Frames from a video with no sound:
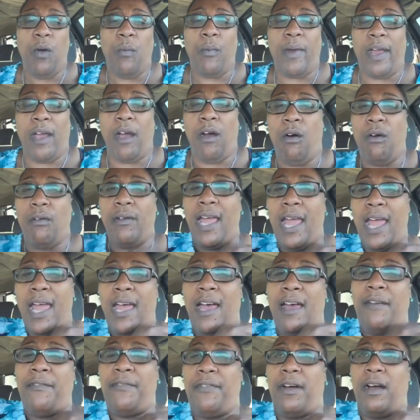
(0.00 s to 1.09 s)
We all
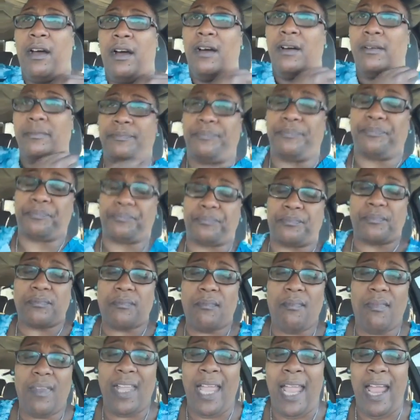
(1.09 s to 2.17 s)
have our
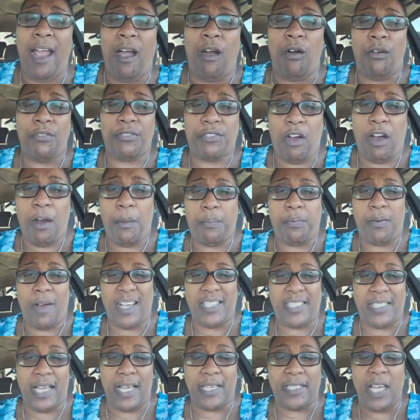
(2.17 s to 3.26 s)
own thought
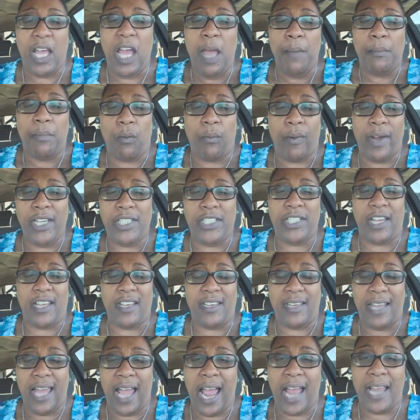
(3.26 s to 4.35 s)
process, but we should
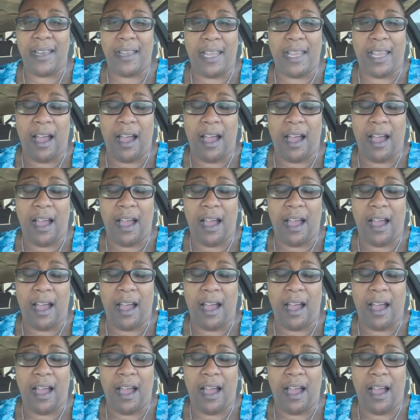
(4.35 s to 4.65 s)
not